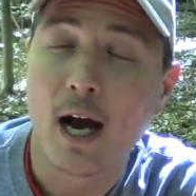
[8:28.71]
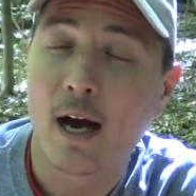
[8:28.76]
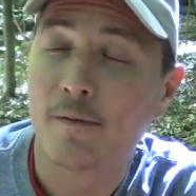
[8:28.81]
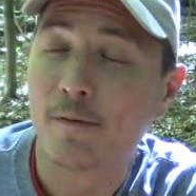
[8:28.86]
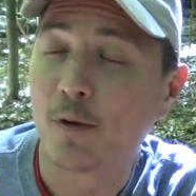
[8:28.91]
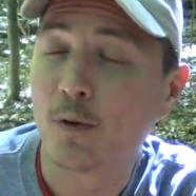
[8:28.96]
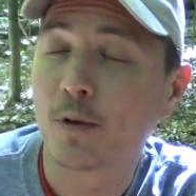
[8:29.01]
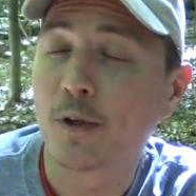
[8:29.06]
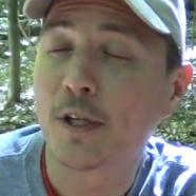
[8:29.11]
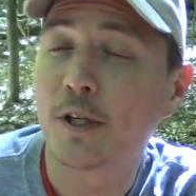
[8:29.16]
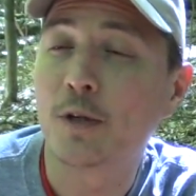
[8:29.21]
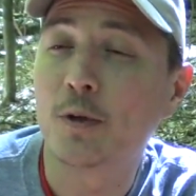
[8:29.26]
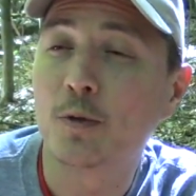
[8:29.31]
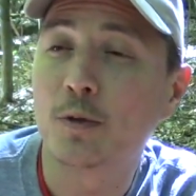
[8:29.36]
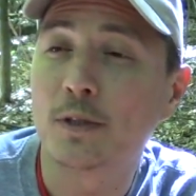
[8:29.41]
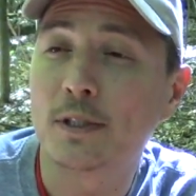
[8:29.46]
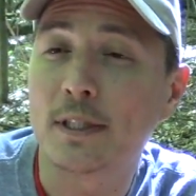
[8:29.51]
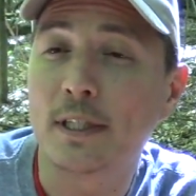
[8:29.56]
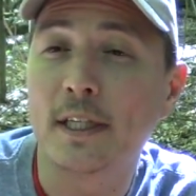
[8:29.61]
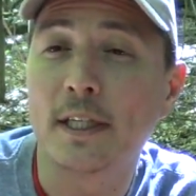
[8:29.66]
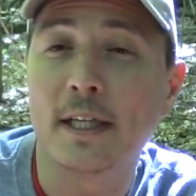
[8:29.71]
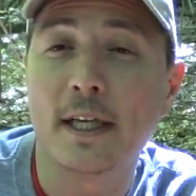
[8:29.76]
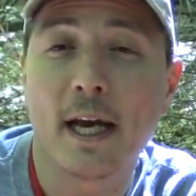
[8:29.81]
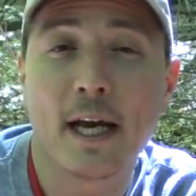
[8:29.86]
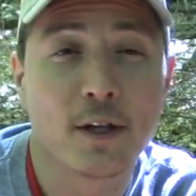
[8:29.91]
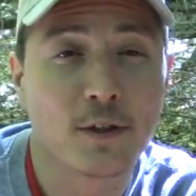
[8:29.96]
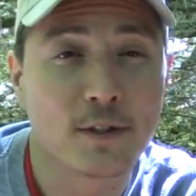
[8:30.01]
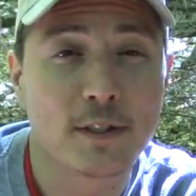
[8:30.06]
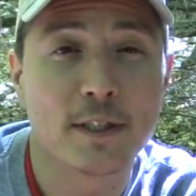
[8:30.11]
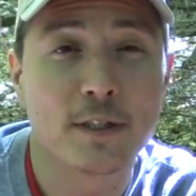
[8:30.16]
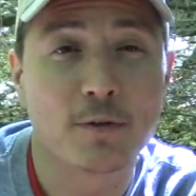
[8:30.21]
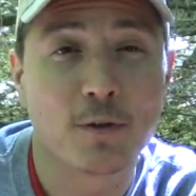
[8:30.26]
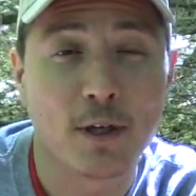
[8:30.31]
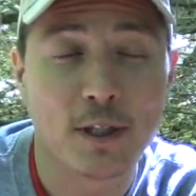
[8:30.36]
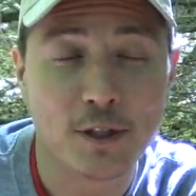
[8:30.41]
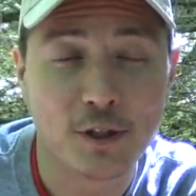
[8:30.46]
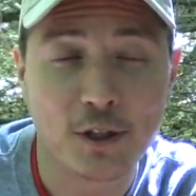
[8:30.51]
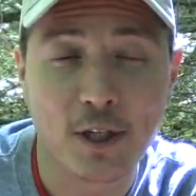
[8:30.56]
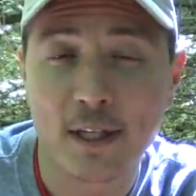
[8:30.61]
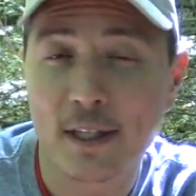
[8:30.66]
I've only used the LT
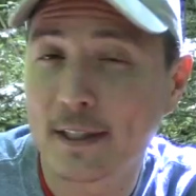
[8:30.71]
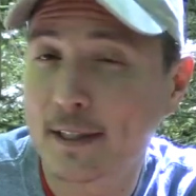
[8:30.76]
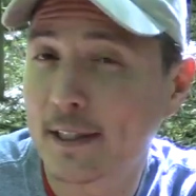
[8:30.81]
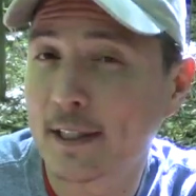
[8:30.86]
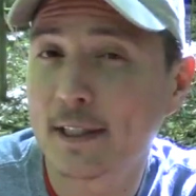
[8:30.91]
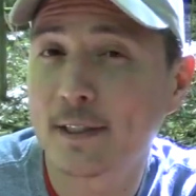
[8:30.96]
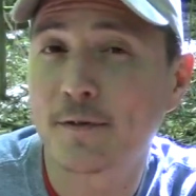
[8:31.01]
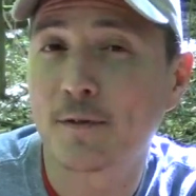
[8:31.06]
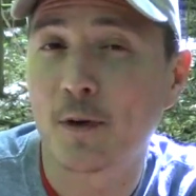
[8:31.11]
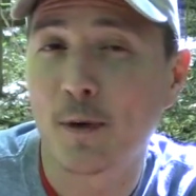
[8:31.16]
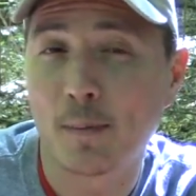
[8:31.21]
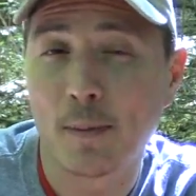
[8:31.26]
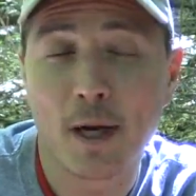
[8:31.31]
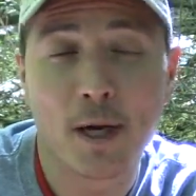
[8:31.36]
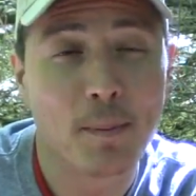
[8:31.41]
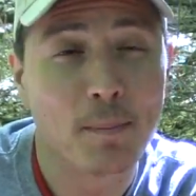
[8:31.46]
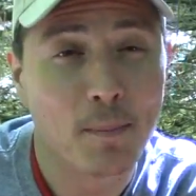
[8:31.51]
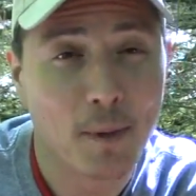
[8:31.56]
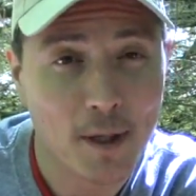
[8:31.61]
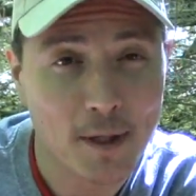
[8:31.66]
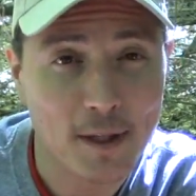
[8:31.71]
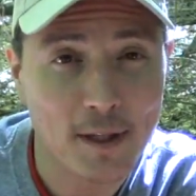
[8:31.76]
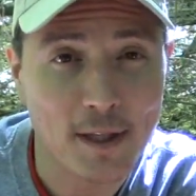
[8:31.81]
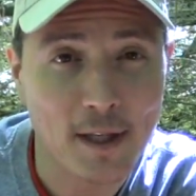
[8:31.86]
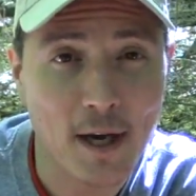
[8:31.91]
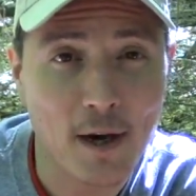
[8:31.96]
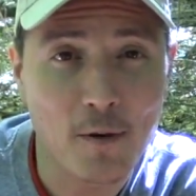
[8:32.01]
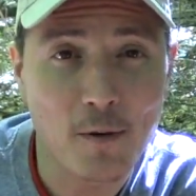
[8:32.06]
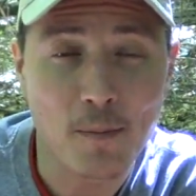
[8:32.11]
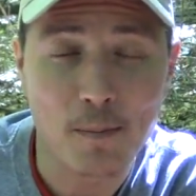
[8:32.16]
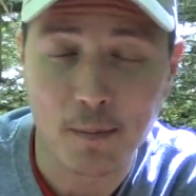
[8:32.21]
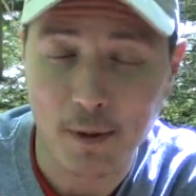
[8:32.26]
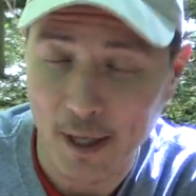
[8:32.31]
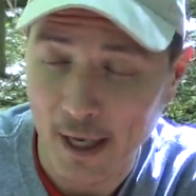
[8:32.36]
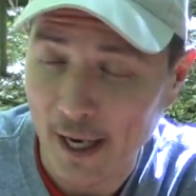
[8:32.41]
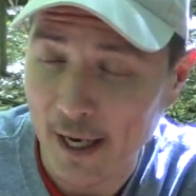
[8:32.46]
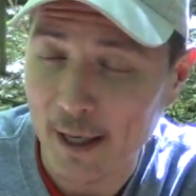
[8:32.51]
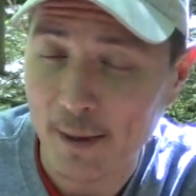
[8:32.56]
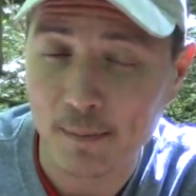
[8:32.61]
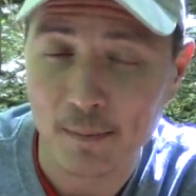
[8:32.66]
Wright Genesis for about a month now, but
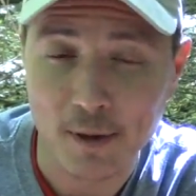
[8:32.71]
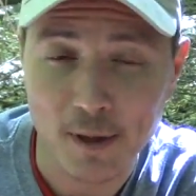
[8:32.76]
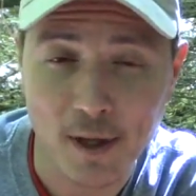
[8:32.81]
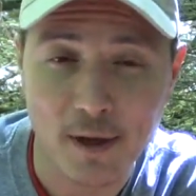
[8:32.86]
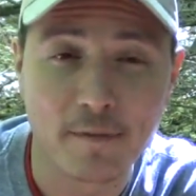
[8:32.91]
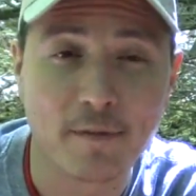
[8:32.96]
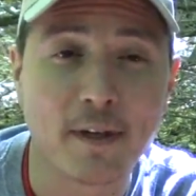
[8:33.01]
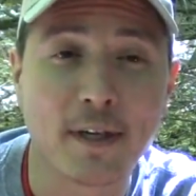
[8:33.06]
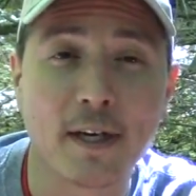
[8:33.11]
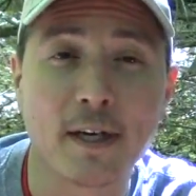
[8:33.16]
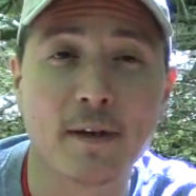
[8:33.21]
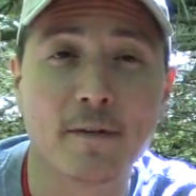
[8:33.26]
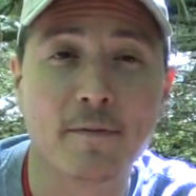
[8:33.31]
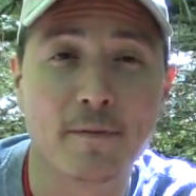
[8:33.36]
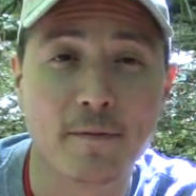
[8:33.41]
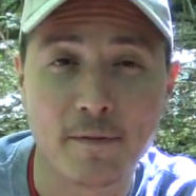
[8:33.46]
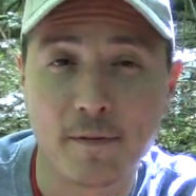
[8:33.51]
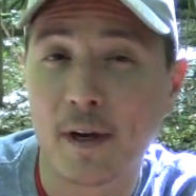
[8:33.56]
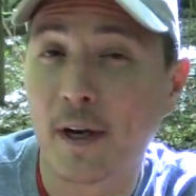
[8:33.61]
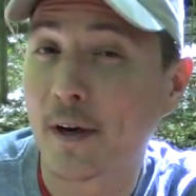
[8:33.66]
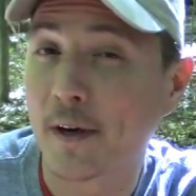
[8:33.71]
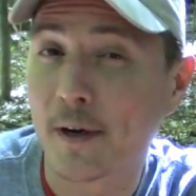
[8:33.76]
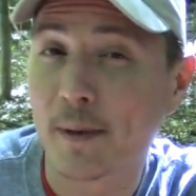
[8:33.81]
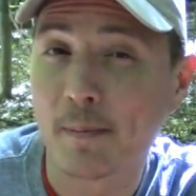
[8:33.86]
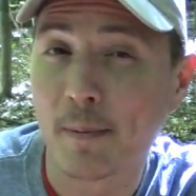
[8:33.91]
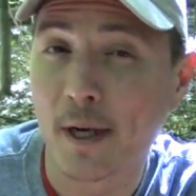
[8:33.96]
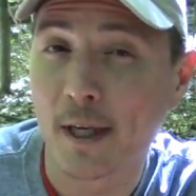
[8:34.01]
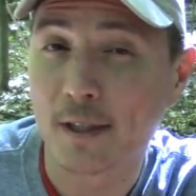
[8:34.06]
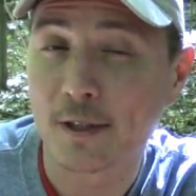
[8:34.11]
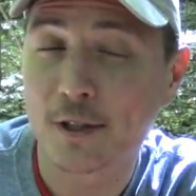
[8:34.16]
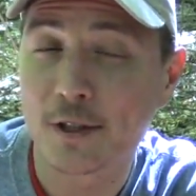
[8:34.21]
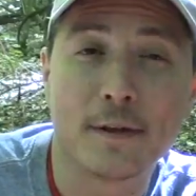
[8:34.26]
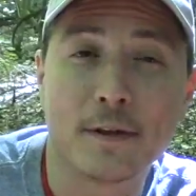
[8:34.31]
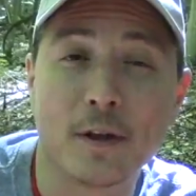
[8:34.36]
I am loving it very much.